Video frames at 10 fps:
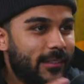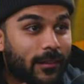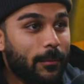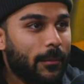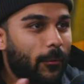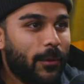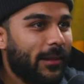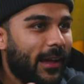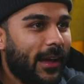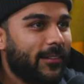telling people I want to
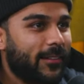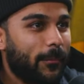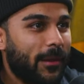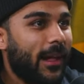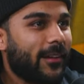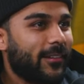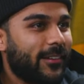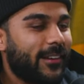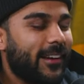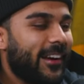be an actor. I'm an actor.
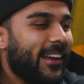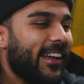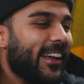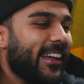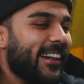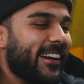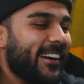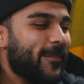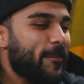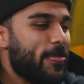And
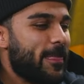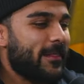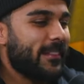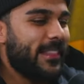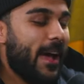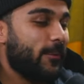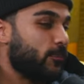um, that